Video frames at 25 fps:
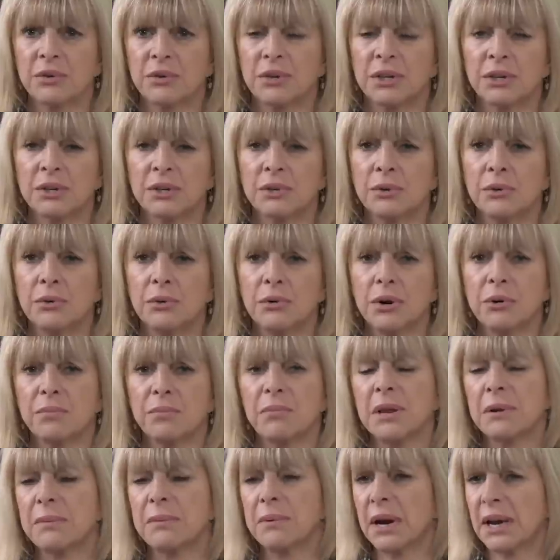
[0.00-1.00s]
who
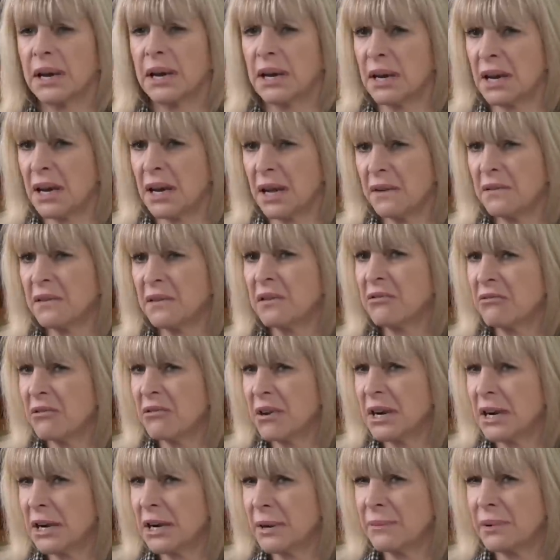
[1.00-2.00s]
adored me, but I never
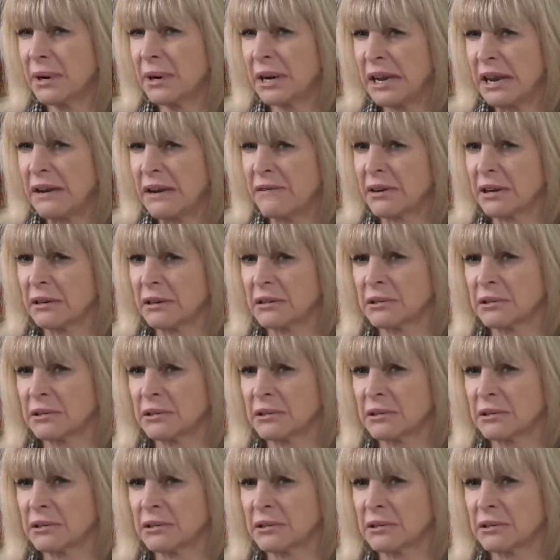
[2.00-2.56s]
really believed